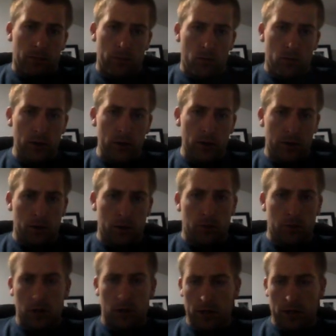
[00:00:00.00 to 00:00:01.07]
really good.
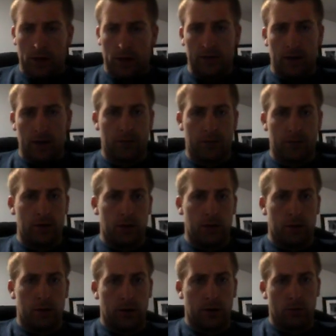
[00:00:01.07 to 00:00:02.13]
Munchlax definitely
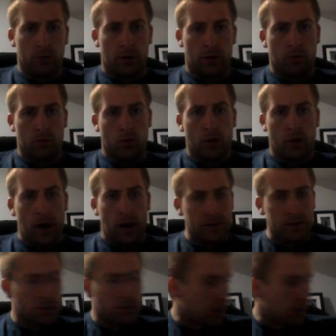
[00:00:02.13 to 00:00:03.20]
played a great role, as
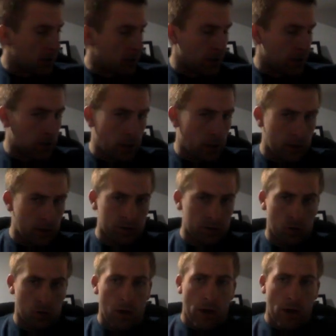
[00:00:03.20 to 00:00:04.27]
did Galvantula.
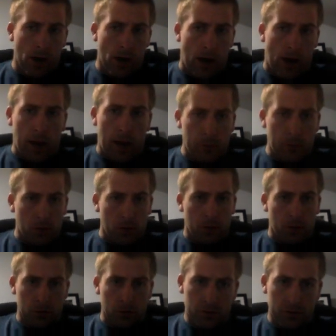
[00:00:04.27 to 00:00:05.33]
So happy with
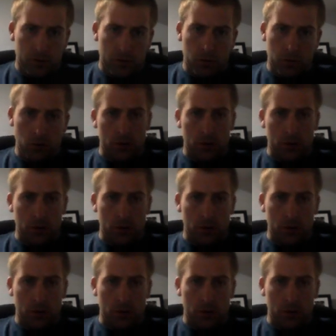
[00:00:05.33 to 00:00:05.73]
those 2